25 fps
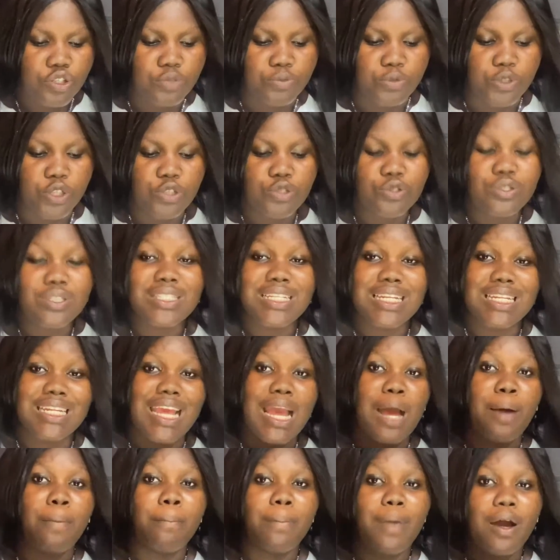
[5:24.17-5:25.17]
It must also state the
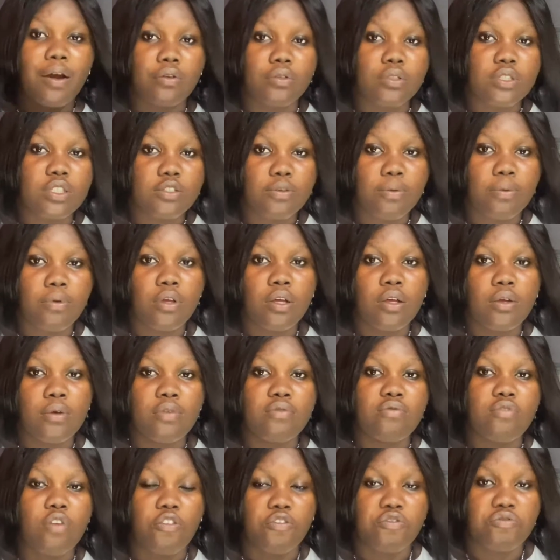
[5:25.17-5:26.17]
amount
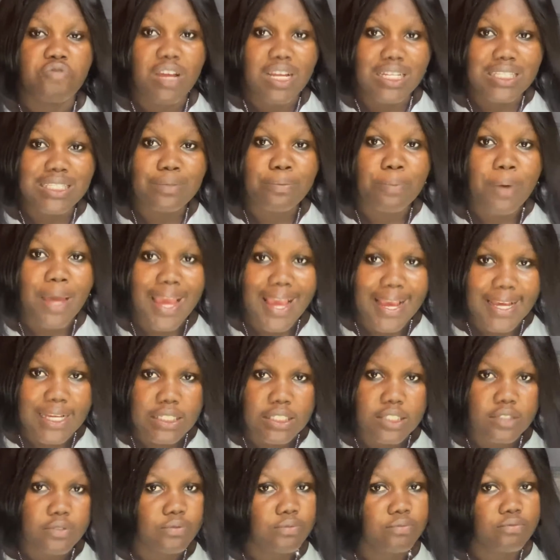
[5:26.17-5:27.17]
of rent paid,
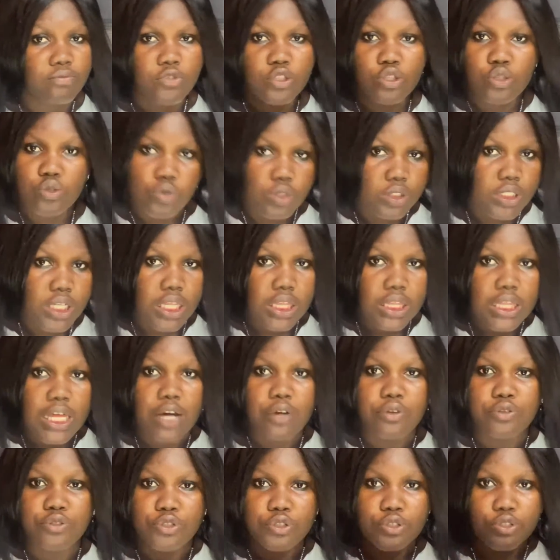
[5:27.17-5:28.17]

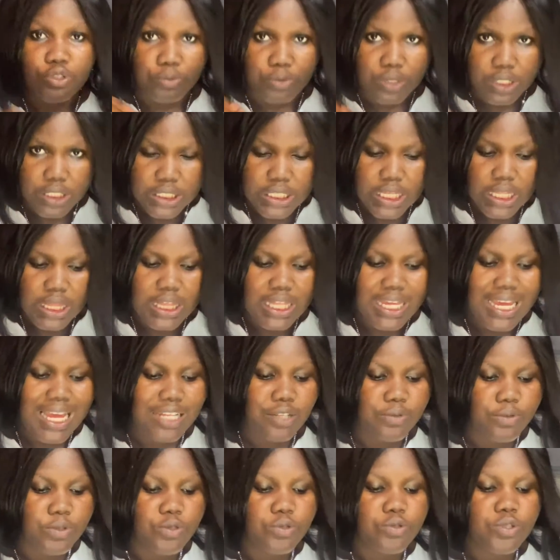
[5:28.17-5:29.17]
200,000. It will state there. And
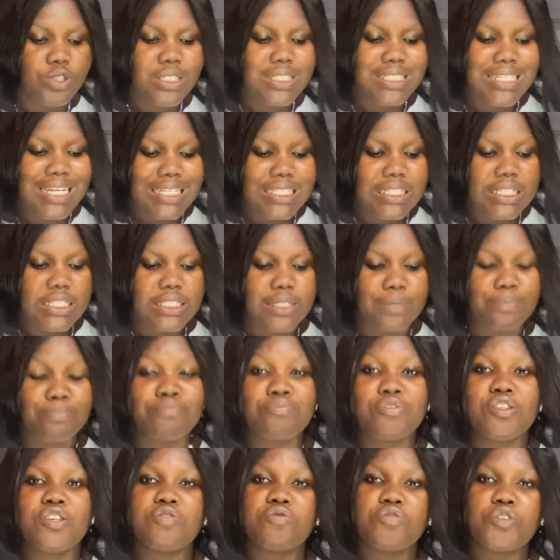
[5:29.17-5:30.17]
also stating the
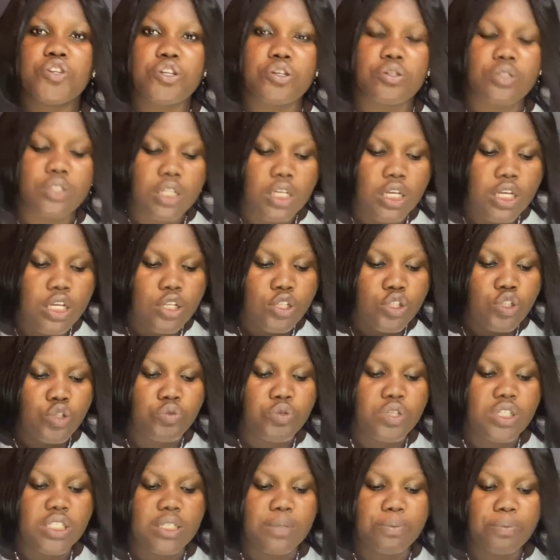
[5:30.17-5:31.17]
period to
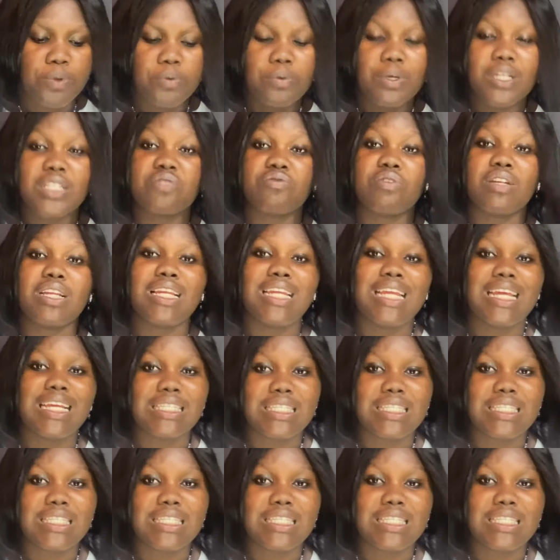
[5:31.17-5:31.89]
which the payment will be late.